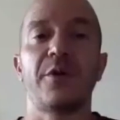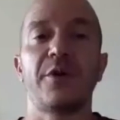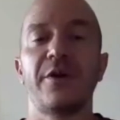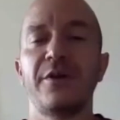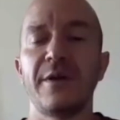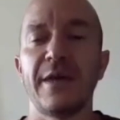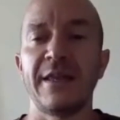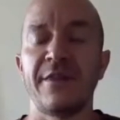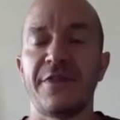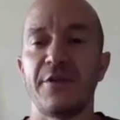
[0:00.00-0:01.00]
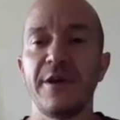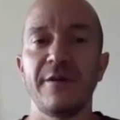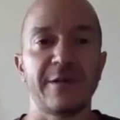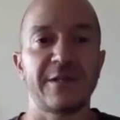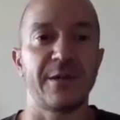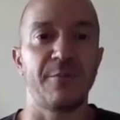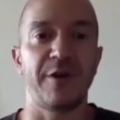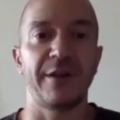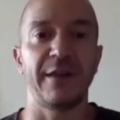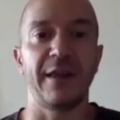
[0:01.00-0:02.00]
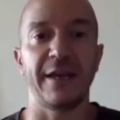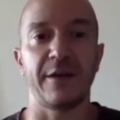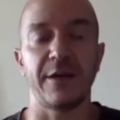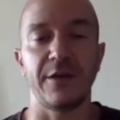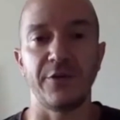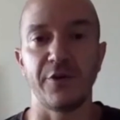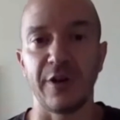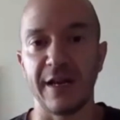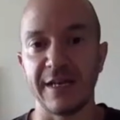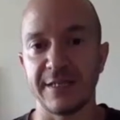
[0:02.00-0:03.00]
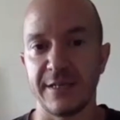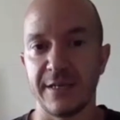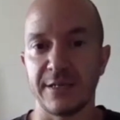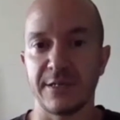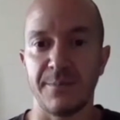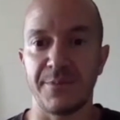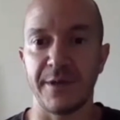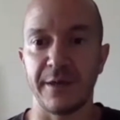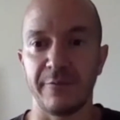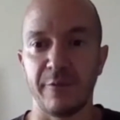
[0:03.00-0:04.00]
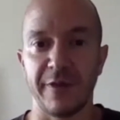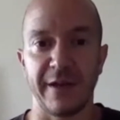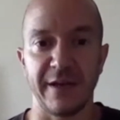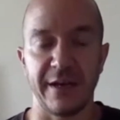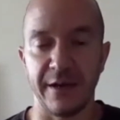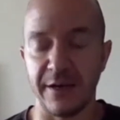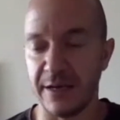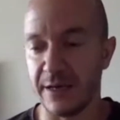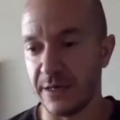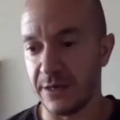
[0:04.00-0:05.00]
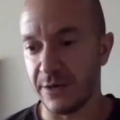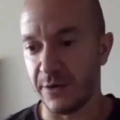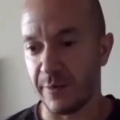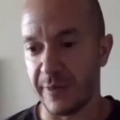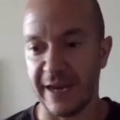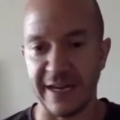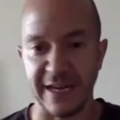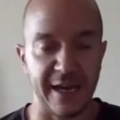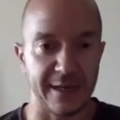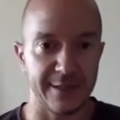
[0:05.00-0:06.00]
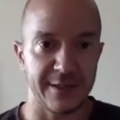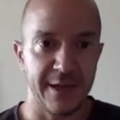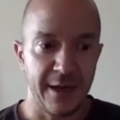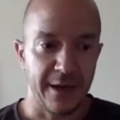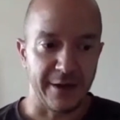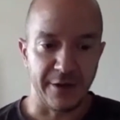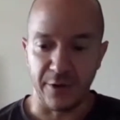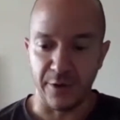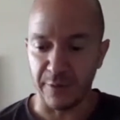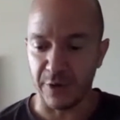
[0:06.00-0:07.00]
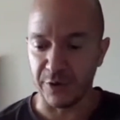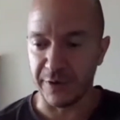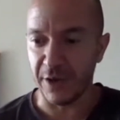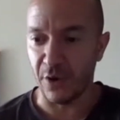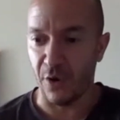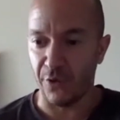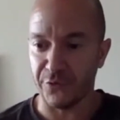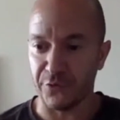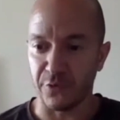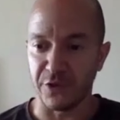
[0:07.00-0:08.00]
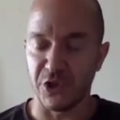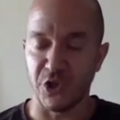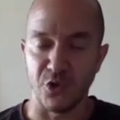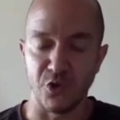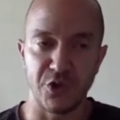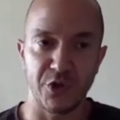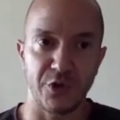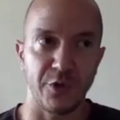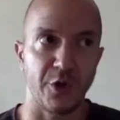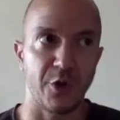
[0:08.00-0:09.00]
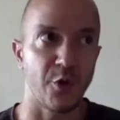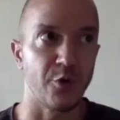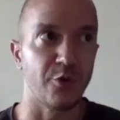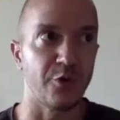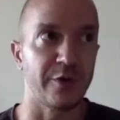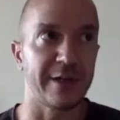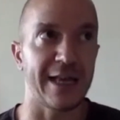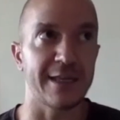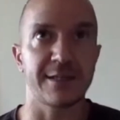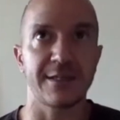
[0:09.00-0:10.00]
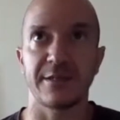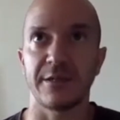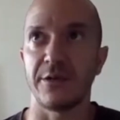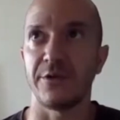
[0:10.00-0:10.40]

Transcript: could, in theory, someone like utilizing something with identity, with IDX, could they also choose who gets,